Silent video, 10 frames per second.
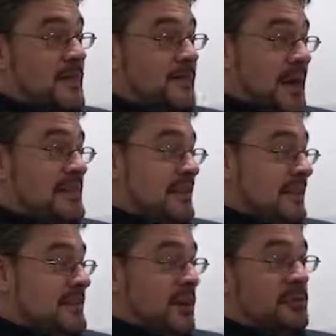
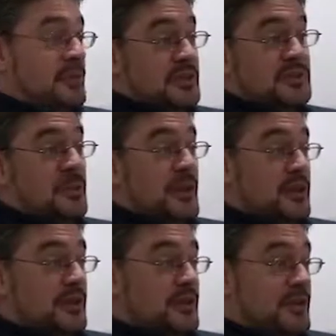basically told him, this is what I'm
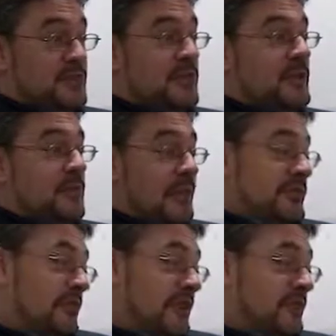going to do. We'll have
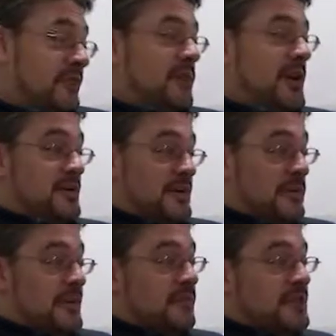to think of other ways that
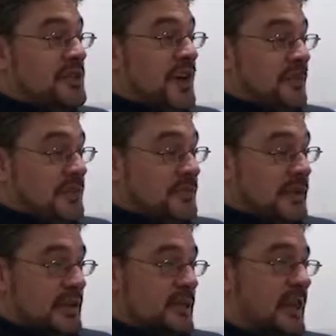we can regenerate
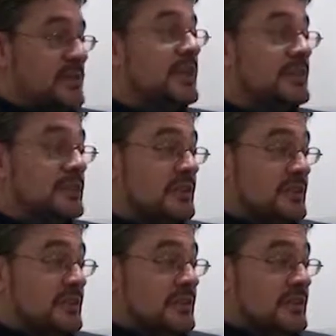money in Manchester.
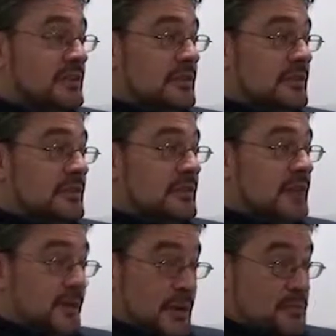
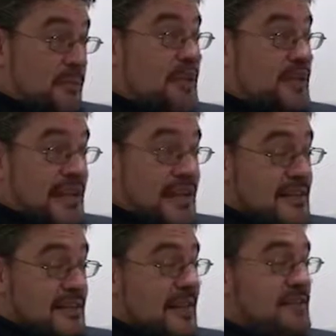I mean, I'm sorry,
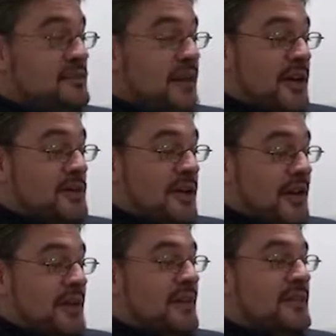there's no, I
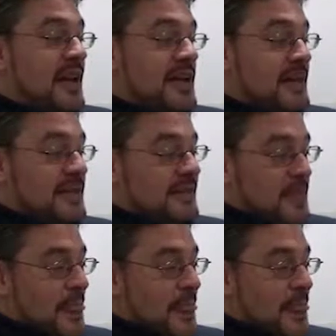don't think there's